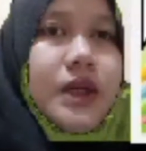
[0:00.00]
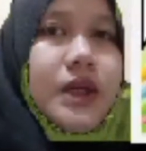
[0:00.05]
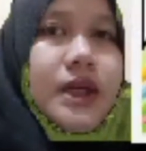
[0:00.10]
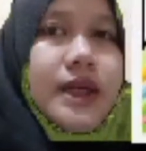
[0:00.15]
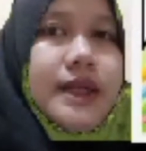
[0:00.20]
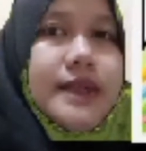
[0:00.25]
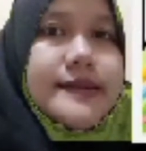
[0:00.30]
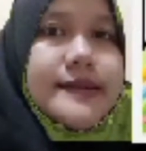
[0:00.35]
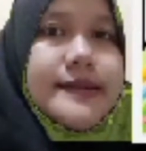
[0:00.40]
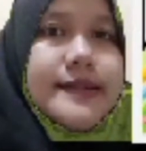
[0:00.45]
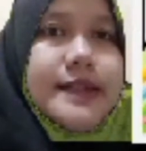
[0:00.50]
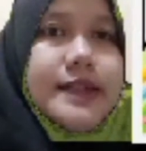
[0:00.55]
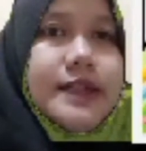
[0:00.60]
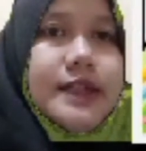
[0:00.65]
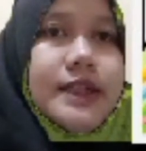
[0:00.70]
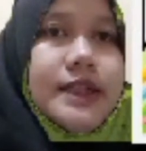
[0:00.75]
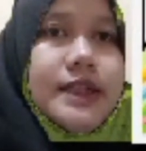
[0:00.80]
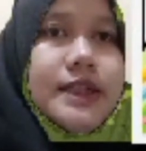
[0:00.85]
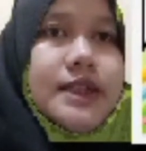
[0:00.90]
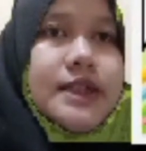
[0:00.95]
And
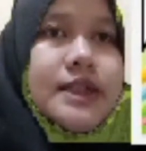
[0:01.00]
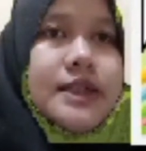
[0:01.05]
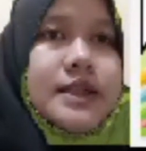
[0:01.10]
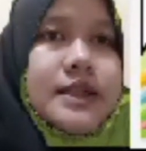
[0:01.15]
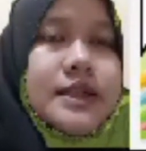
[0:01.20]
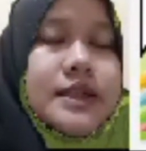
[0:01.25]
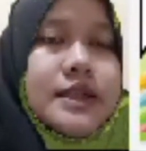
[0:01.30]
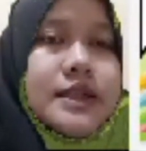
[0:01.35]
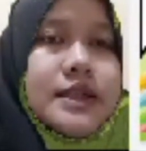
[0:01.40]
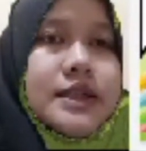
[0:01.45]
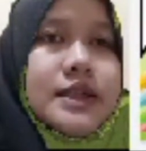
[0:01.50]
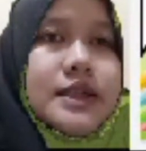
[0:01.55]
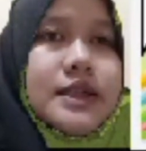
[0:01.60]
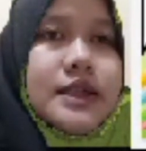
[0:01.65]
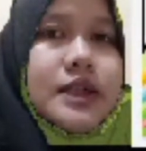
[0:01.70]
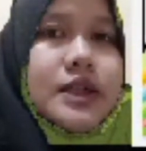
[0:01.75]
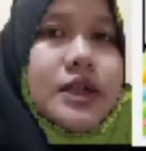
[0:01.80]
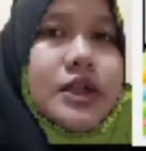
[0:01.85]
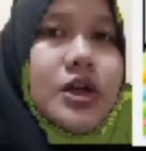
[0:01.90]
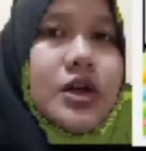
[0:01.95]

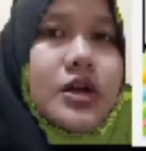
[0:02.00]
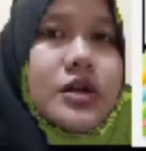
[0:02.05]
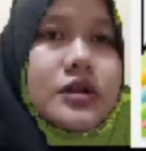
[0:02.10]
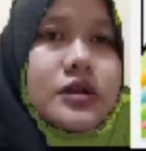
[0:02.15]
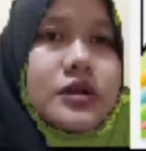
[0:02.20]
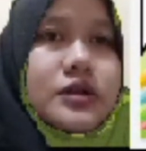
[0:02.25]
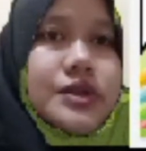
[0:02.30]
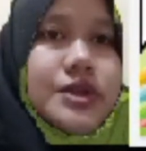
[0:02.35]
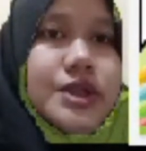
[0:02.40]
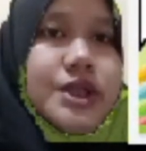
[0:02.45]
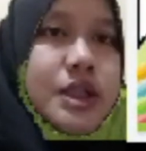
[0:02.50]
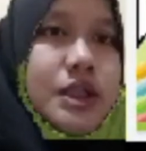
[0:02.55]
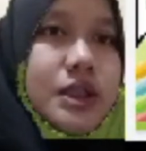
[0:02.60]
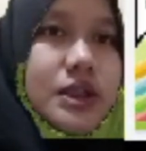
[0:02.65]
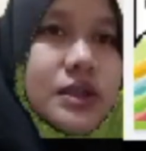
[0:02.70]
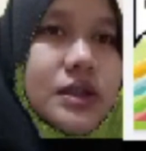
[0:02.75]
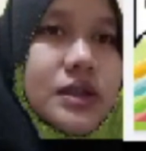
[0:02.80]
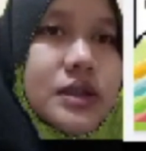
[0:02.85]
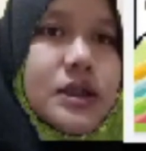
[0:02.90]
the conclusion